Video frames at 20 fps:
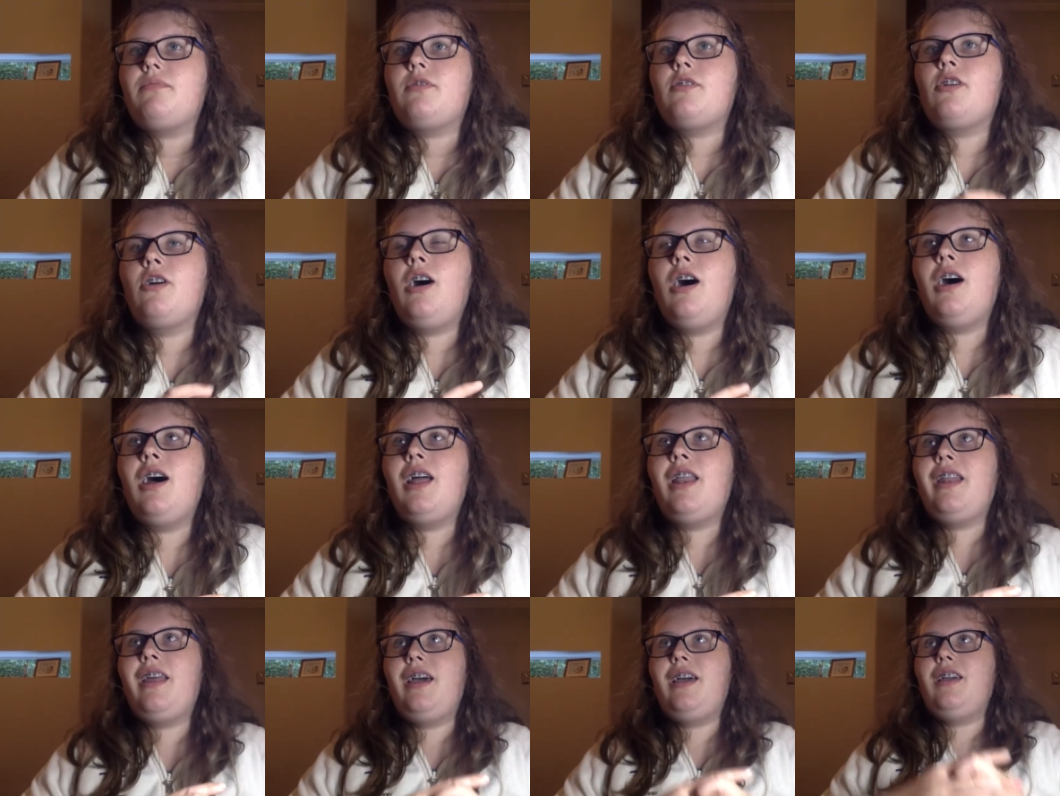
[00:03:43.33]

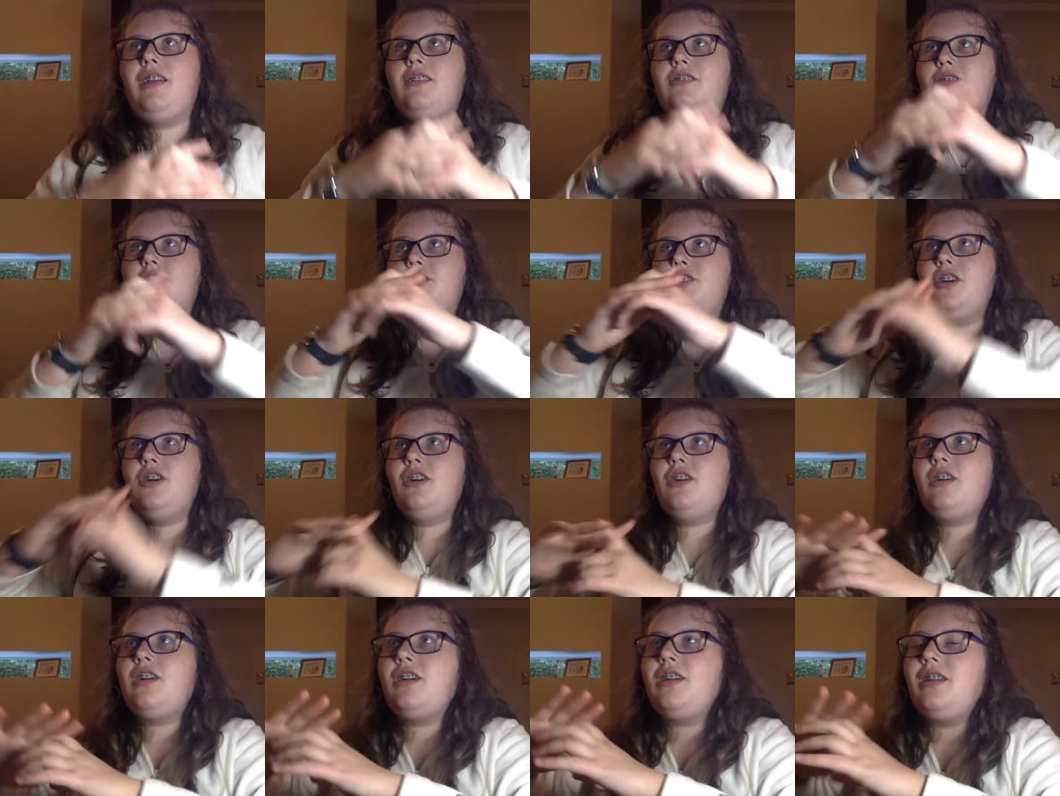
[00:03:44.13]
God
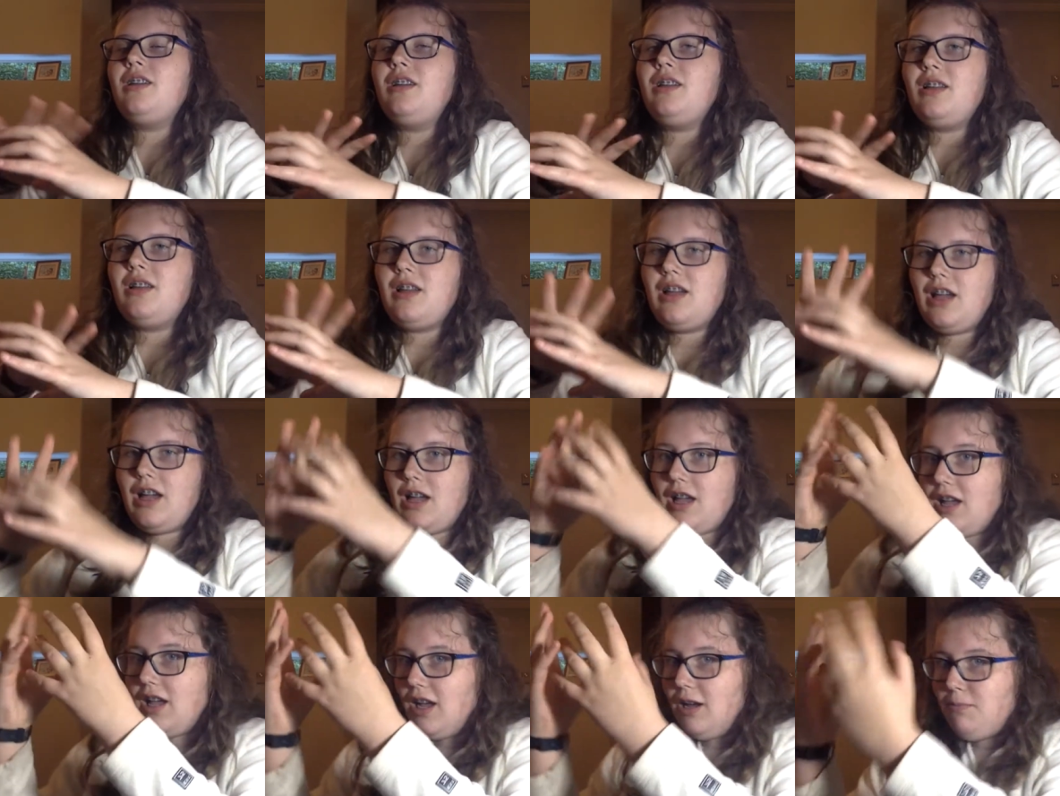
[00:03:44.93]
took
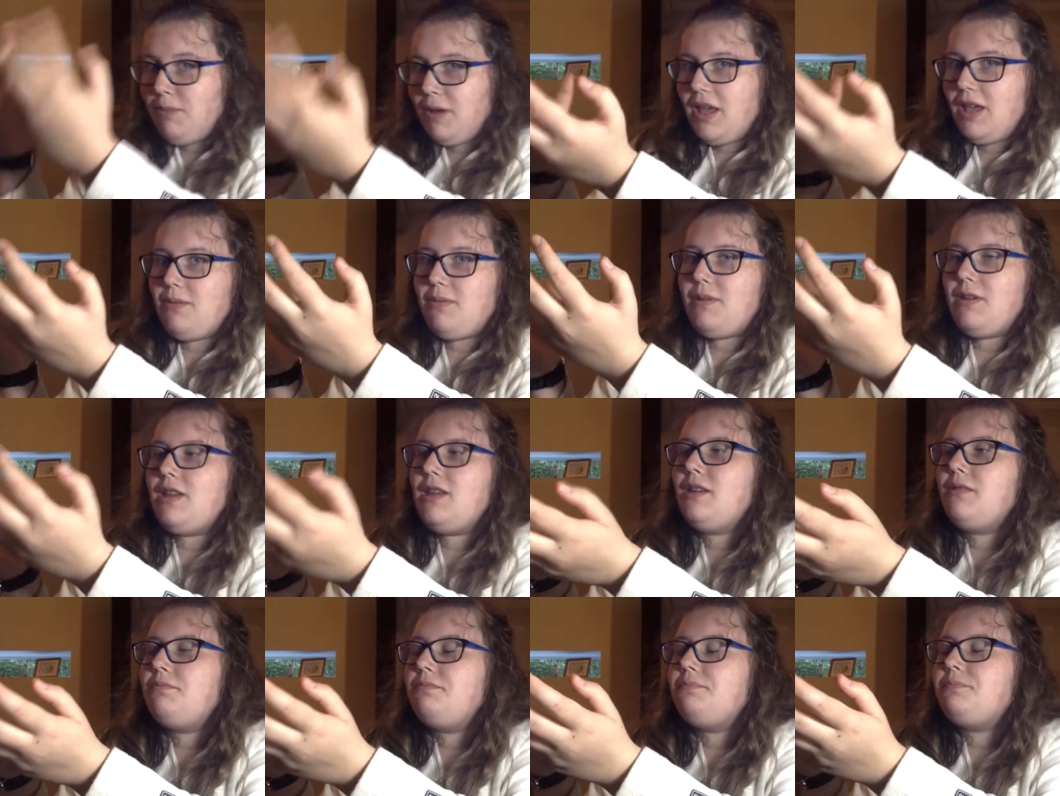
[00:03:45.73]
a
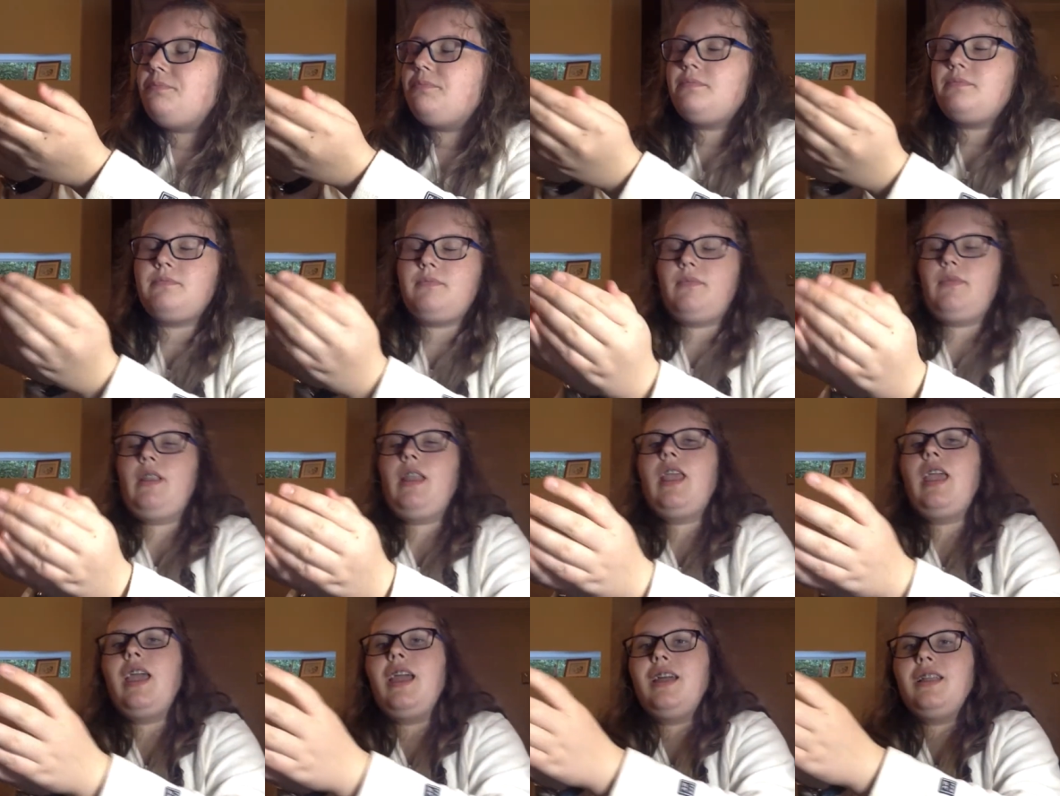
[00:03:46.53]
baby
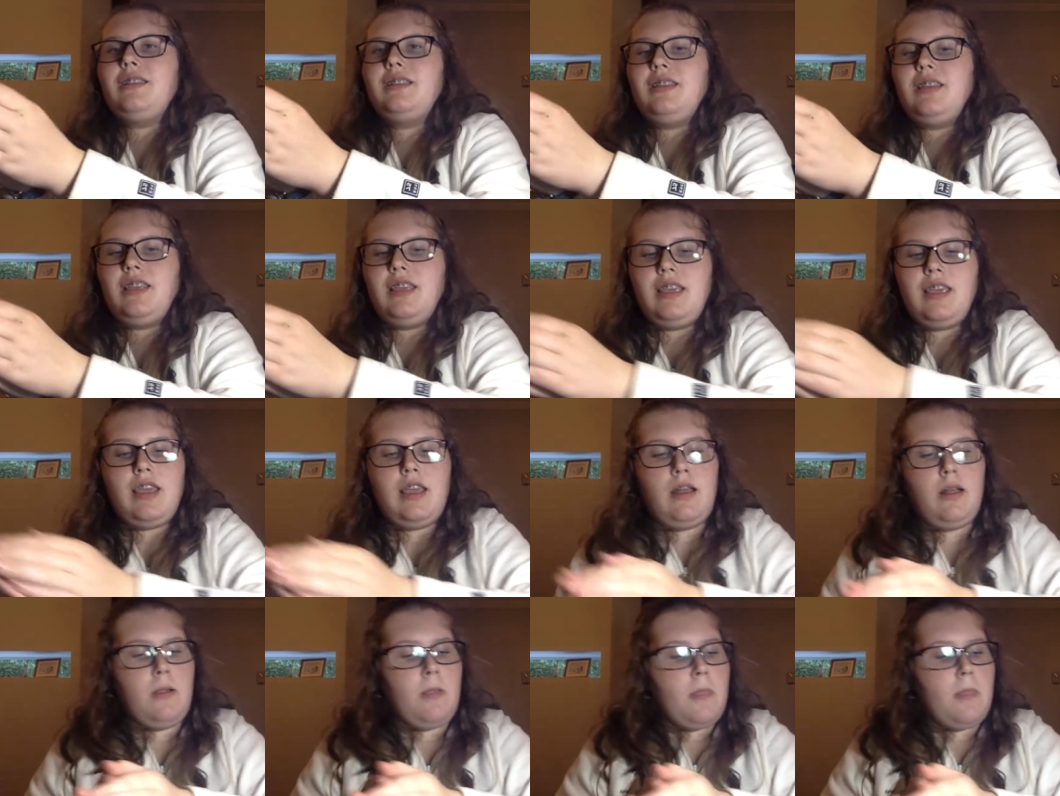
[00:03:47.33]
and he